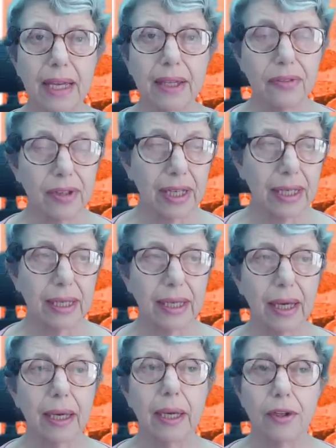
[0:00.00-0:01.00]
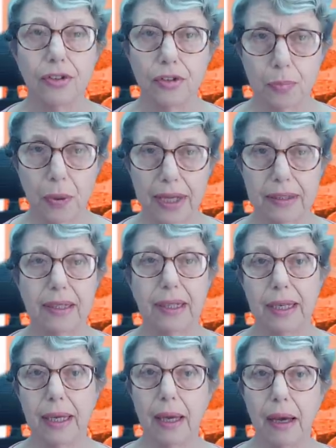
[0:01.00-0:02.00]
in the uh,
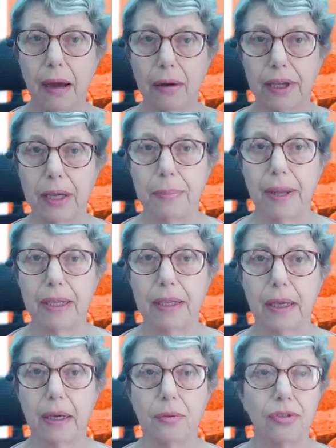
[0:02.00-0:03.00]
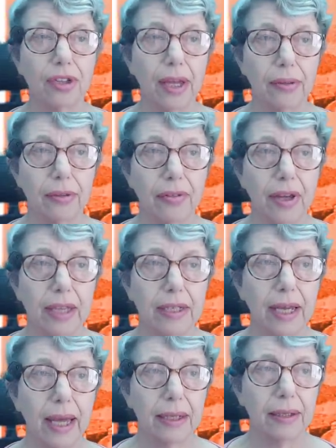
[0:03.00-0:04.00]
Spratly archipelago south of
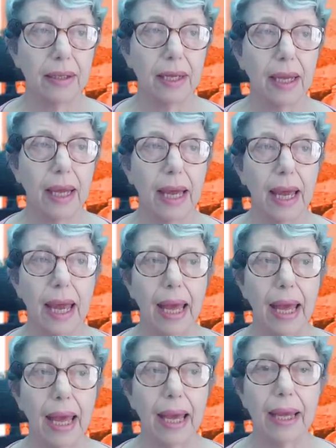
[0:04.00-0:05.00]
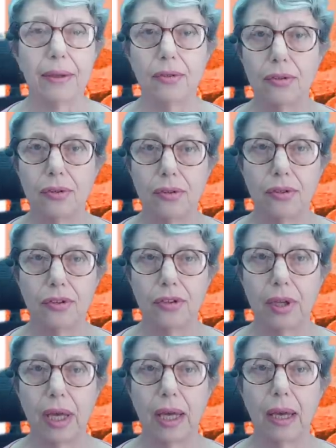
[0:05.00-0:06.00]
Hainan
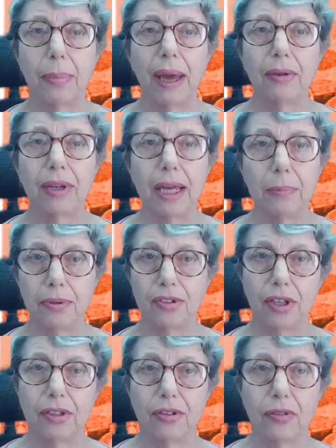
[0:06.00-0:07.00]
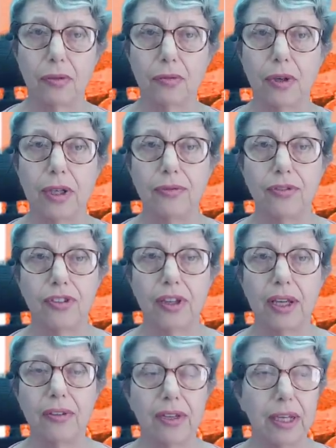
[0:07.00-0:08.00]
and uh, about 8% of the reefs
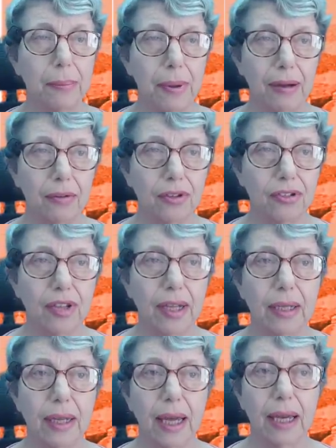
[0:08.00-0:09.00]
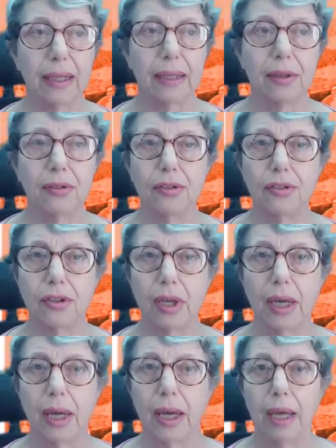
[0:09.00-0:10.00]
in the Paracel Islands
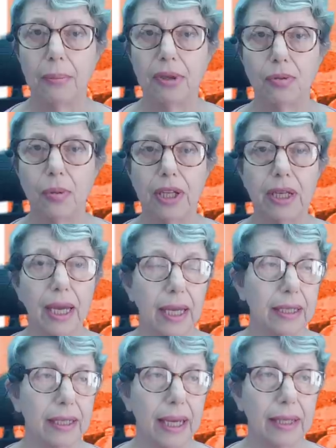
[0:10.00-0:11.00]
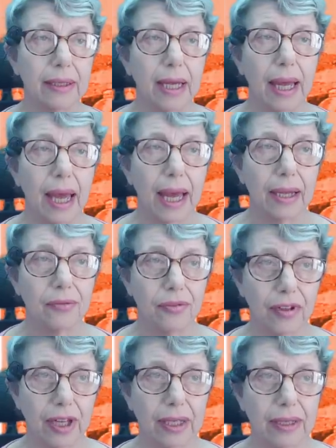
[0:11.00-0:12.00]
between Hainan and
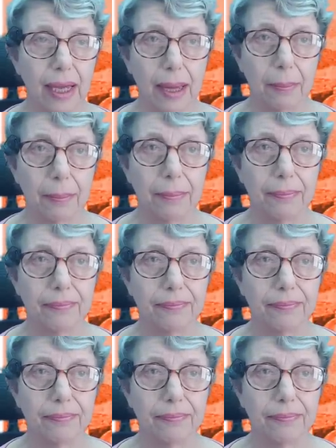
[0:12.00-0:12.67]
Vietnam.